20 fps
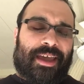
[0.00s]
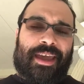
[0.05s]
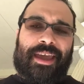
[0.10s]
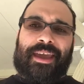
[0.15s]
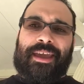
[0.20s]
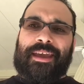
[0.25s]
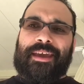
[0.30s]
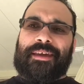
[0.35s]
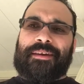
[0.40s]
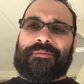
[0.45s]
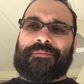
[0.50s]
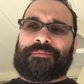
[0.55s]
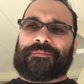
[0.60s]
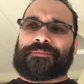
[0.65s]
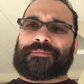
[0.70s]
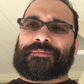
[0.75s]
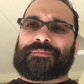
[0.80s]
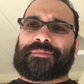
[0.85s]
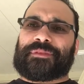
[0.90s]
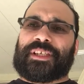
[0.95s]
and
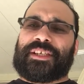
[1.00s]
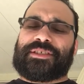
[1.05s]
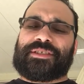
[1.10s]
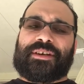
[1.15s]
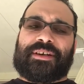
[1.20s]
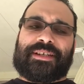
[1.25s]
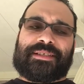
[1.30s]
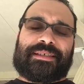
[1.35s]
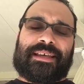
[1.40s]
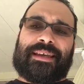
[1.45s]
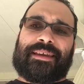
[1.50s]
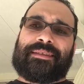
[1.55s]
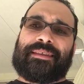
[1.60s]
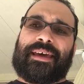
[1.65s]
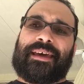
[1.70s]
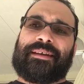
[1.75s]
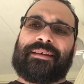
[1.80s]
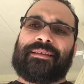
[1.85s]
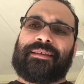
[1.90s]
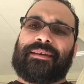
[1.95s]
I started taking
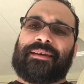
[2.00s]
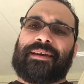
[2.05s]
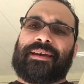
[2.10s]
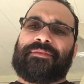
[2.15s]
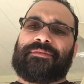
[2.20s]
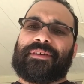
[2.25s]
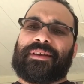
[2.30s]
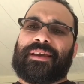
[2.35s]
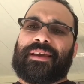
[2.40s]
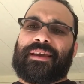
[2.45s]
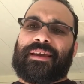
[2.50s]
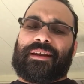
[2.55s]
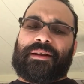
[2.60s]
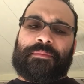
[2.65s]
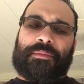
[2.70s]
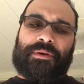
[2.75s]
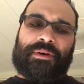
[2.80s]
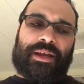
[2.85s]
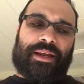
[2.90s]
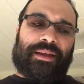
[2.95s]
that every day in a
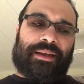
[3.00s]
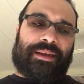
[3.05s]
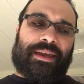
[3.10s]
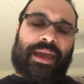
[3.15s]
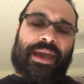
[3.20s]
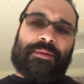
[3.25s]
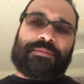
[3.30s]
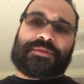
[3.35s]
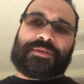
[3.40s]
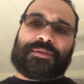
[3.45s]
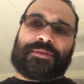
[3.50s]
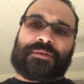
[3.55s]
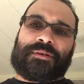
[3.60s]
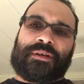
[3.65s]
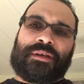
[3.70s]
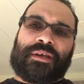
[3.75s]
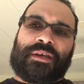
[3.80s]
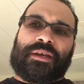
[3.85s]
moringa capsule,